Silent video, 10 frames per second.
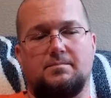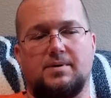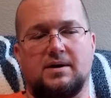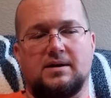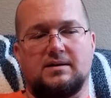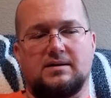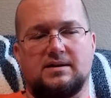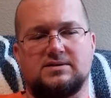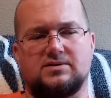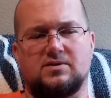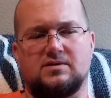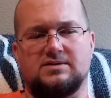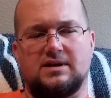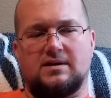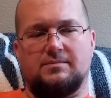But as it
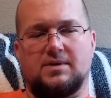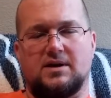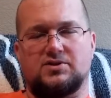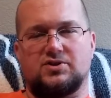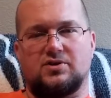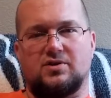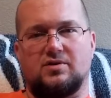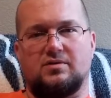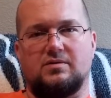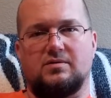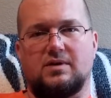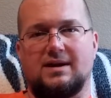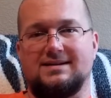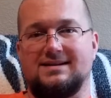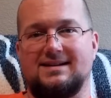turns out, I'm not sure I
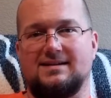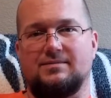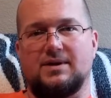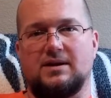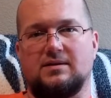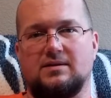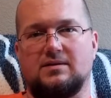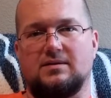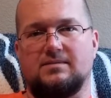did end up getting